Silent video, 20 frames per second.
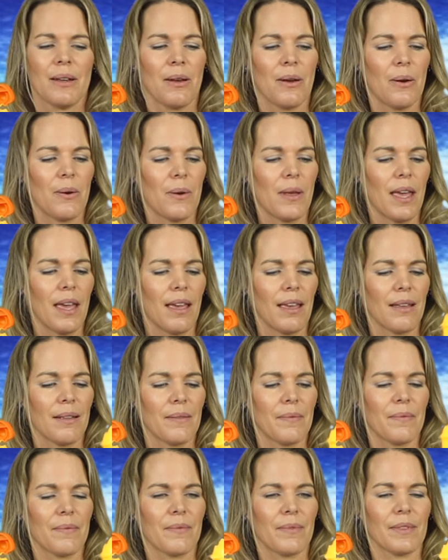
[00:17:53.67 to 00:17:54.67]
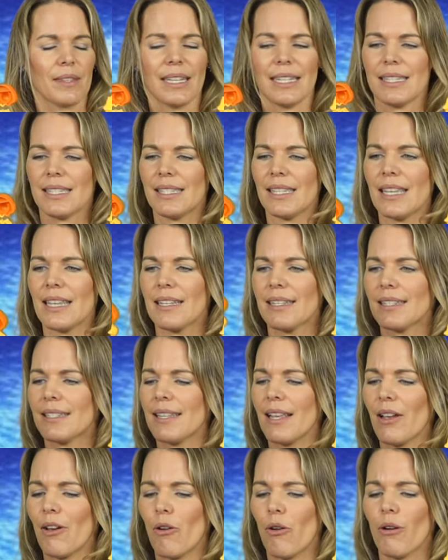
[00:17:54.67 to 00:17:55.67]
Okay. Let's see,
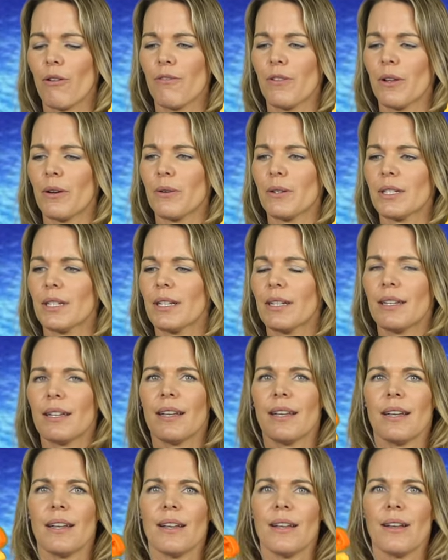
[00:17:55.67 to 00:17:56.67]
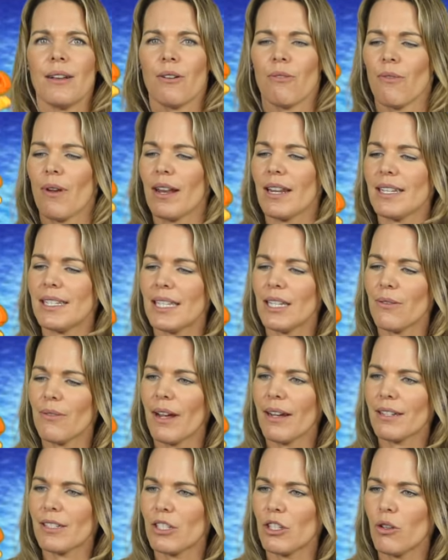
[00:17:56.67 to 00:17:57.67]
sink or float. Ready,
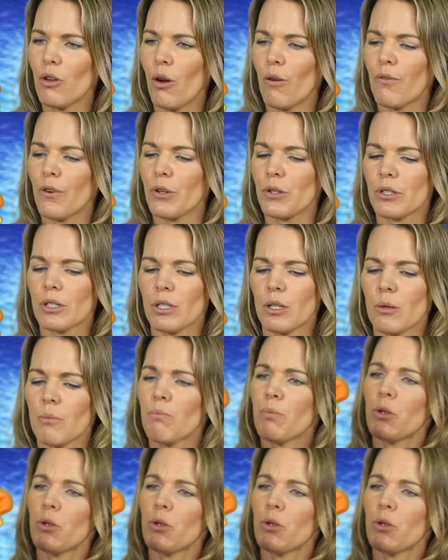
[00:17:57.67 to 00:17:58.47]
T-Rex? You go first.